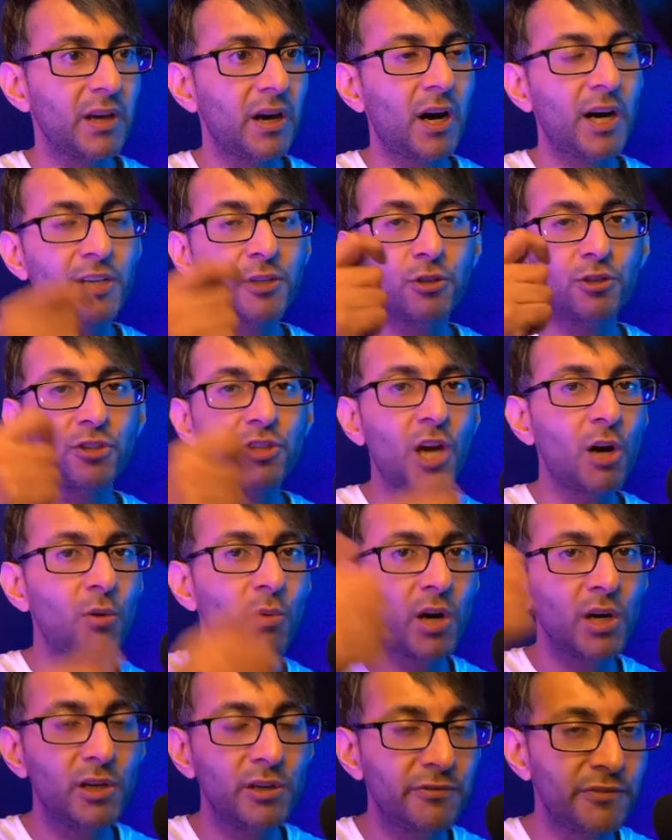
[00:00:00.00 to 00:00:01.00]
I could go
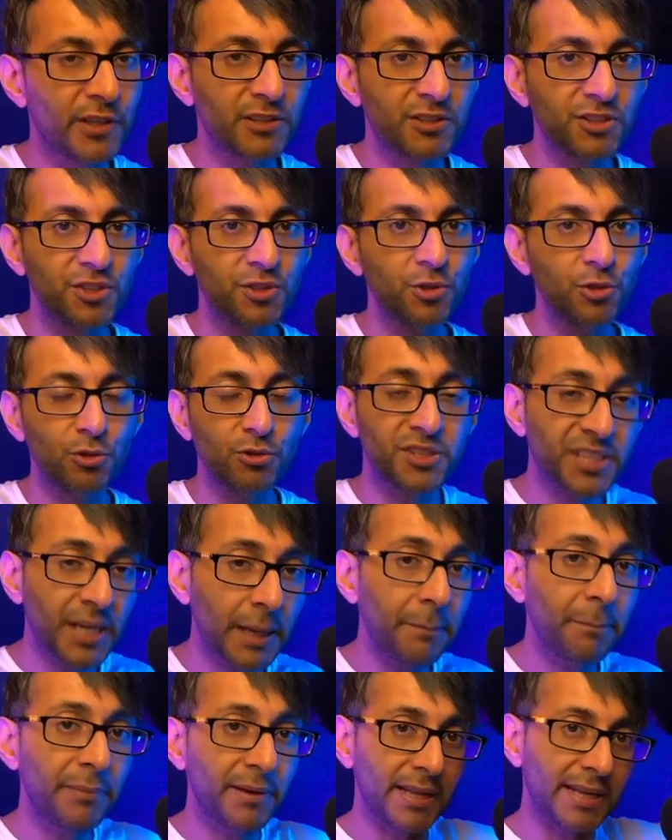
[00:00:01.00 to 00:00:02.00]
over to
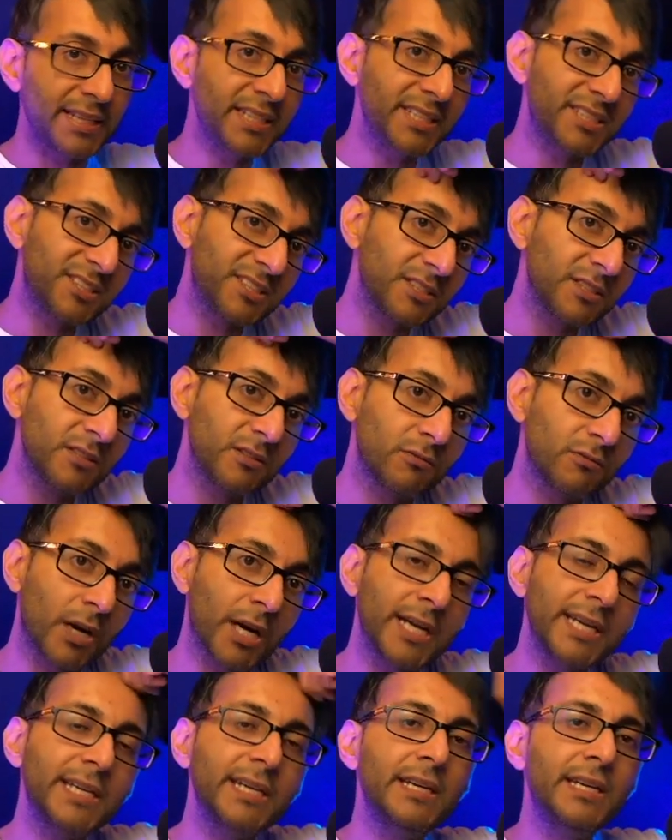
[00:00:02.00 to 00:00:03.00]
templates,
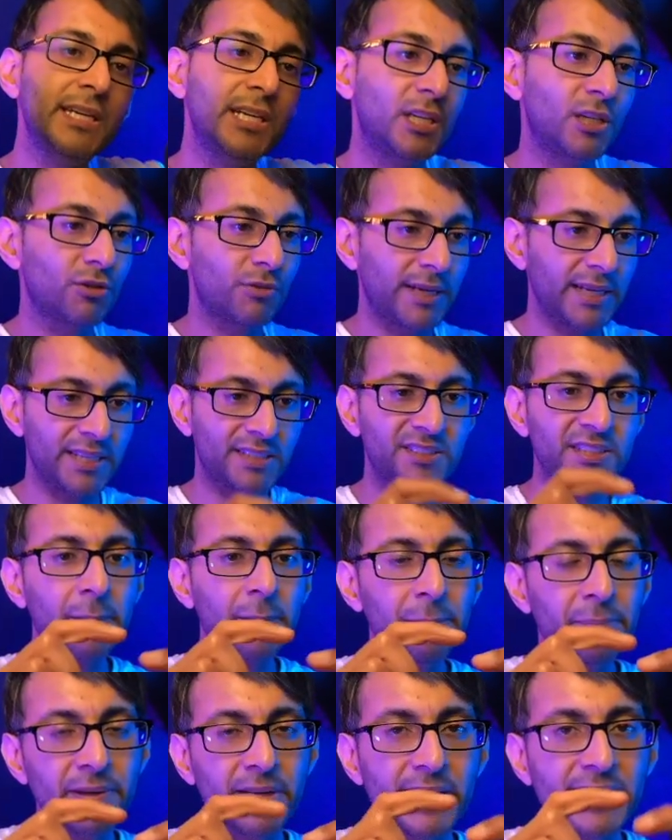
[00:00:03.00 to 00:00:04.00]
right? Create a
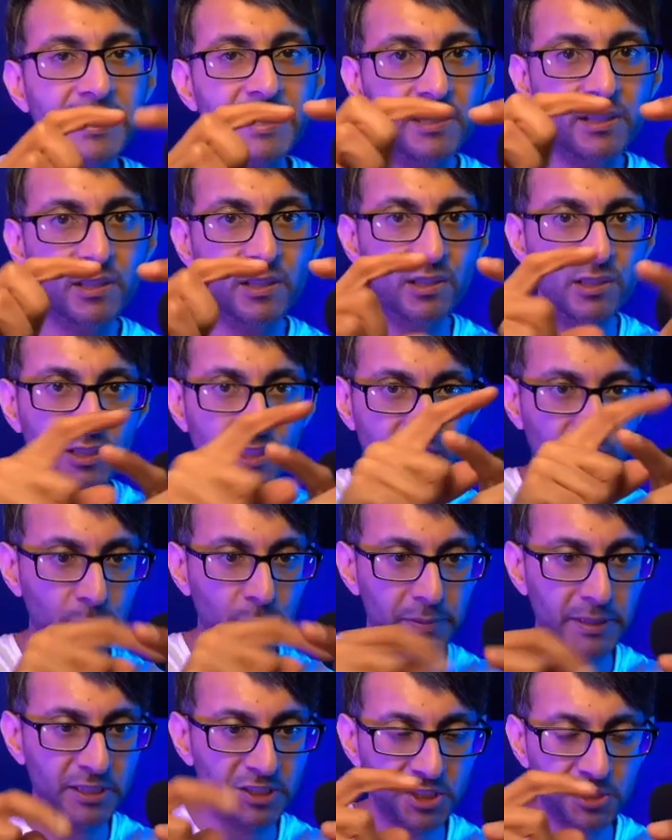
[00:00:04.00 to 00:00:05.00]
template it could
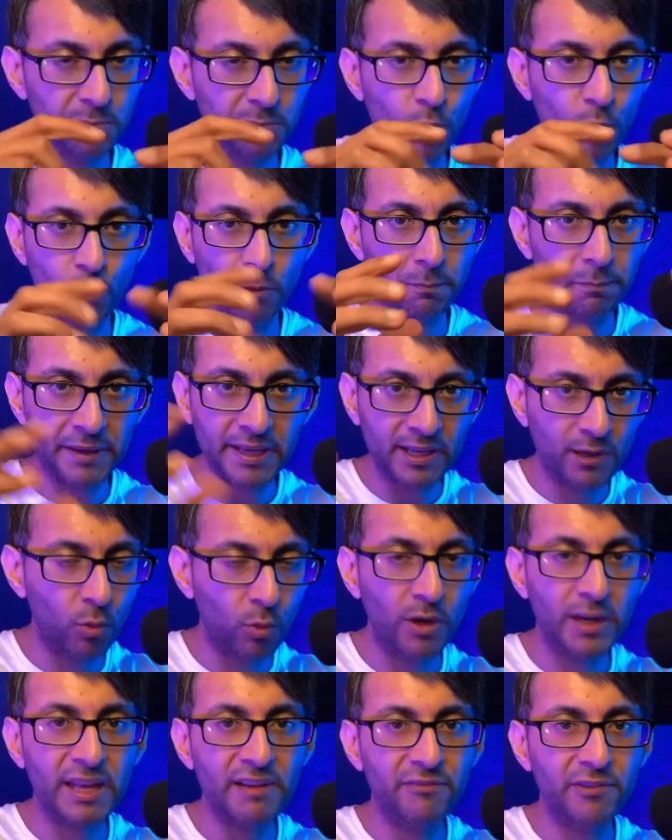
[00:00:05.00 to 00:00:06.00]
be a small, big,
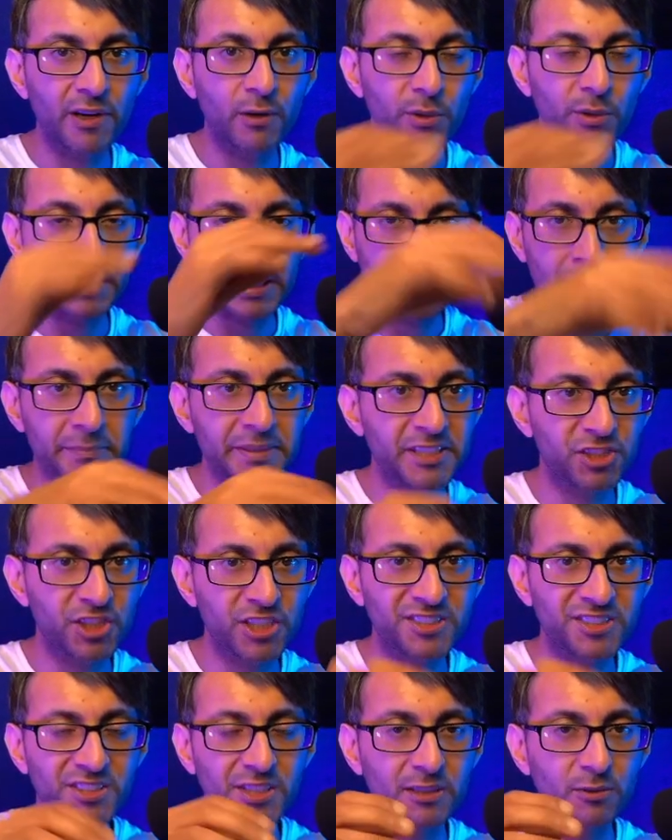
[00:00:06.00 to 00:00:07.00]
whatever, with
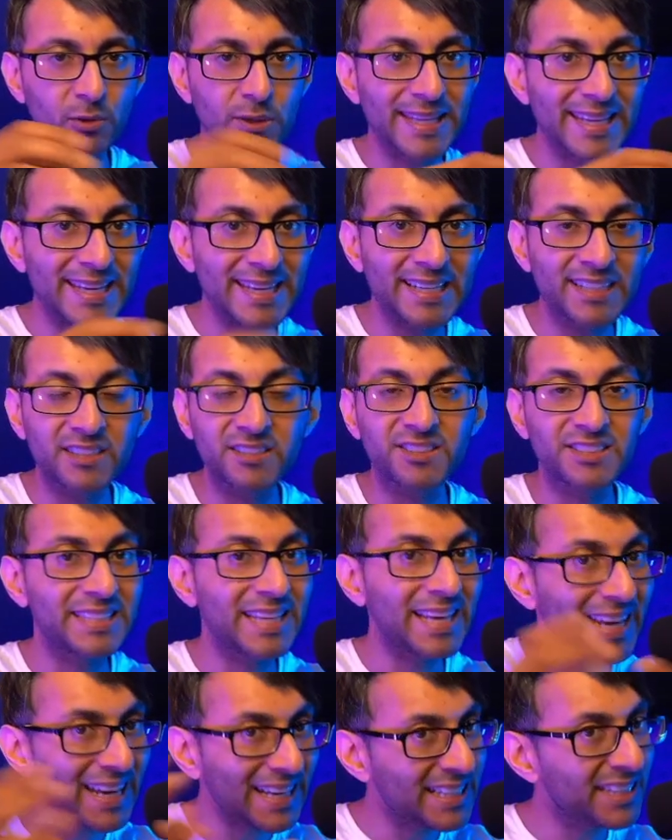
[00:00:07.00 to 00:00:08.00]
images and links and
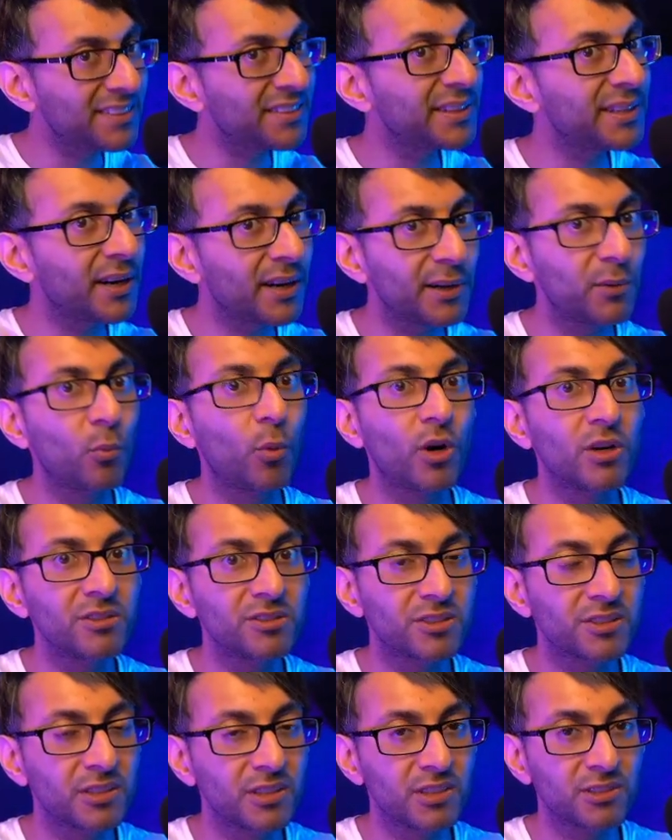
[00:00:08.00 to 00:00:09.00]
anything I
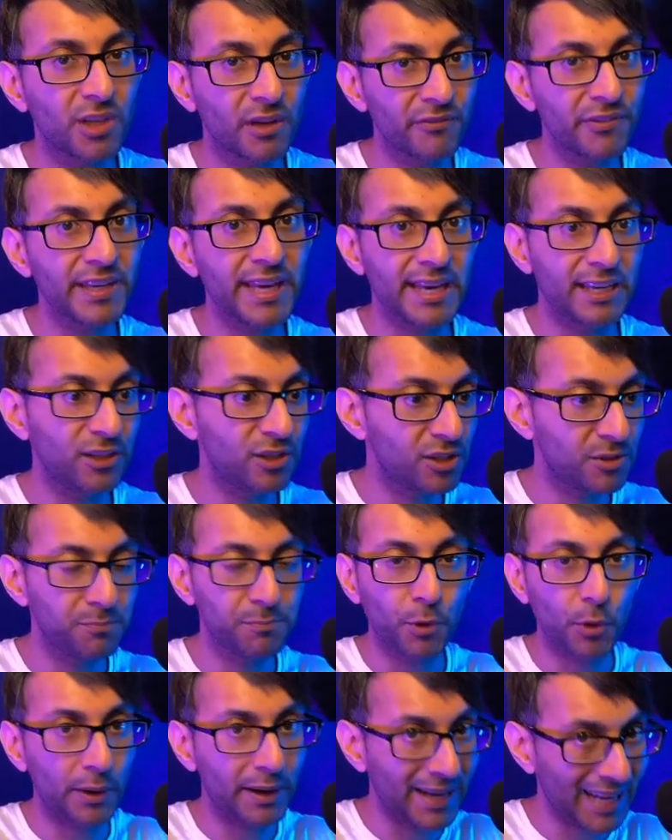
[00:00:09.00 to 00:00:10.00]
want. Don't forget, you can
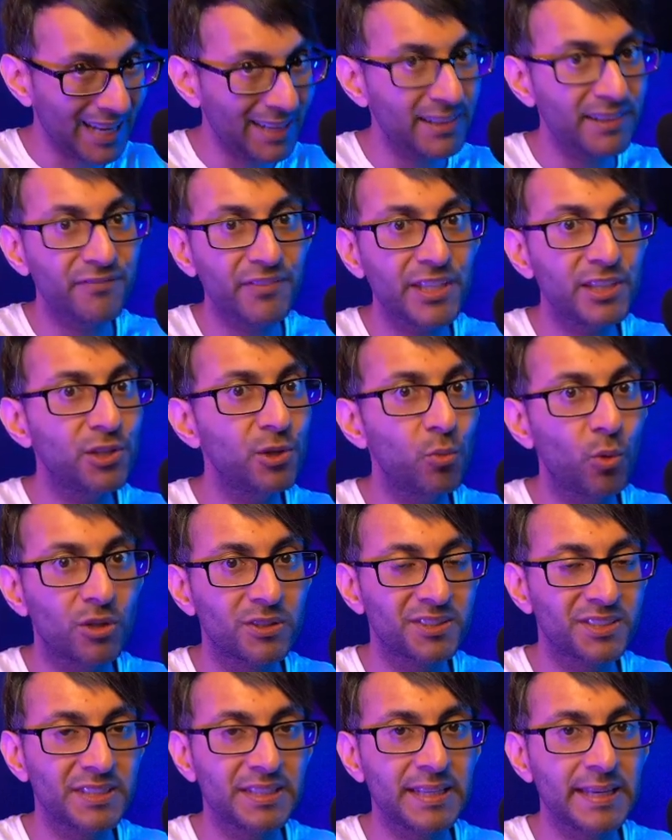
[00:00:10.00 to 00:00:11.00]
put anything you
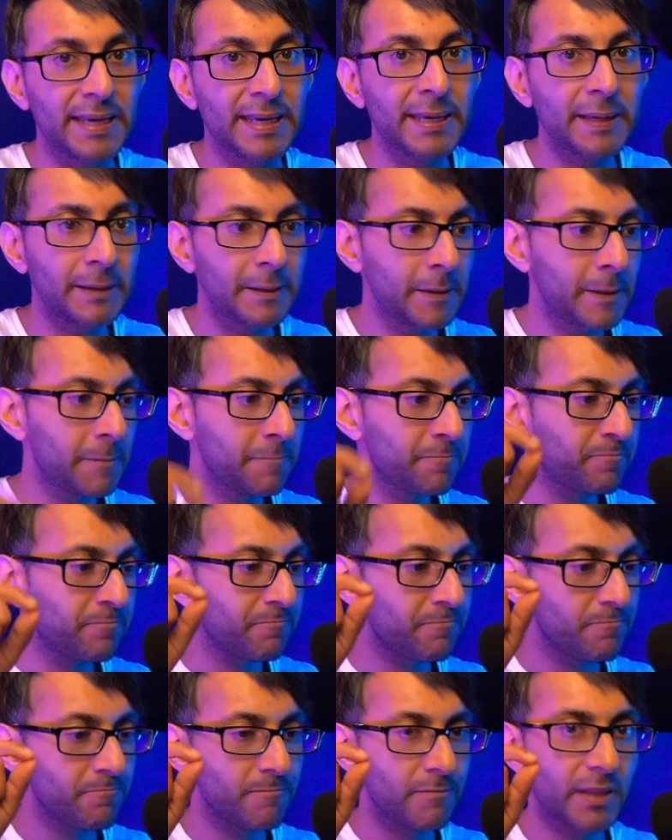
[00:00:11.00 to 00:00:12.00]
want in here
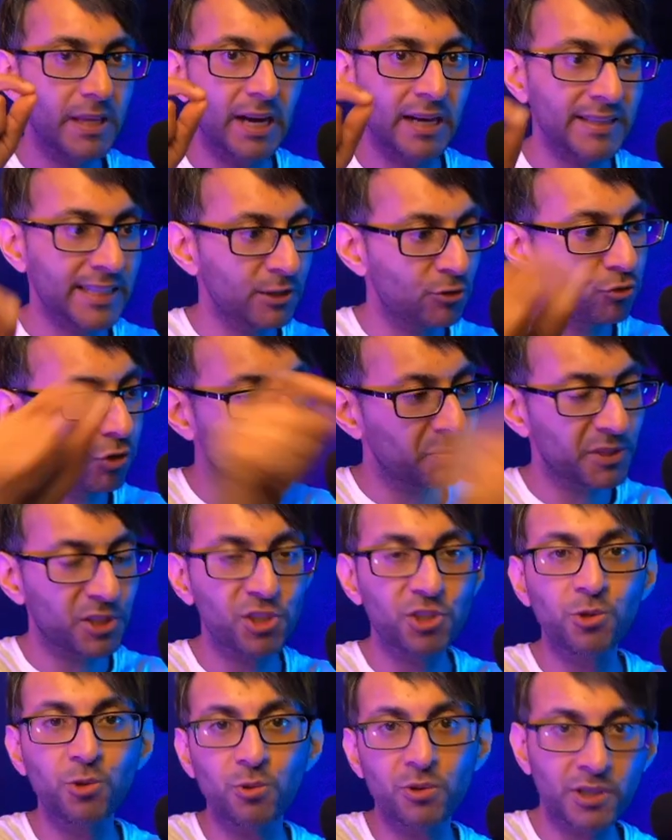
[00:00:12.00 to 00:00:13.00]
and then drop the
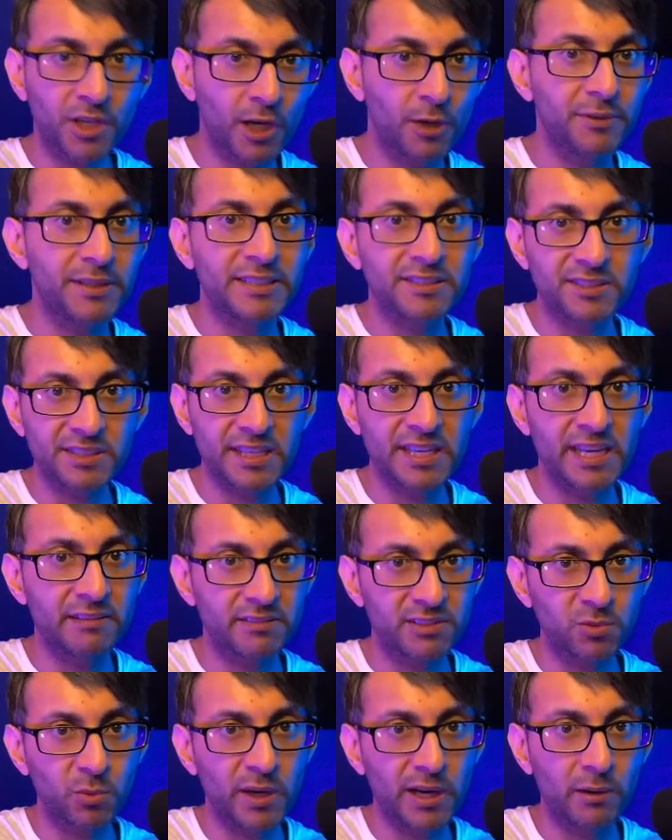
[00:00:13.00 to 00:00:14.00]
short code into here
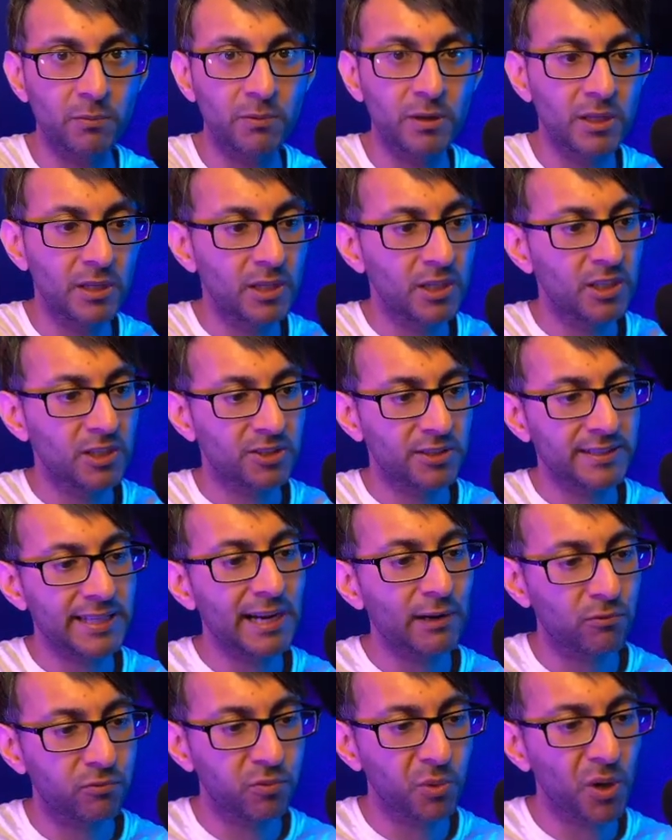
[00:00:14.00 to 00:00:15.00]
as well. So
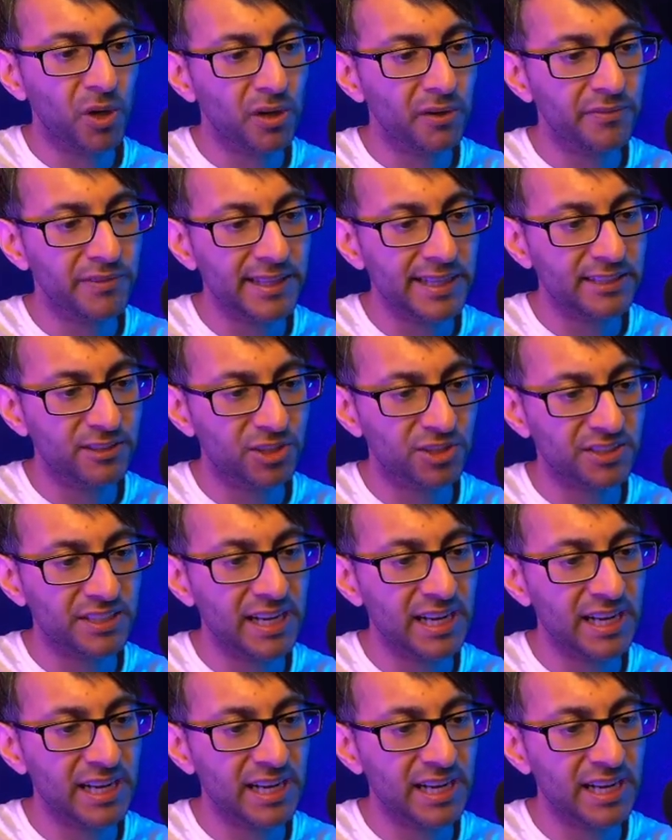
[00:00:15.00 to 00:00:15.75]
now, rather than just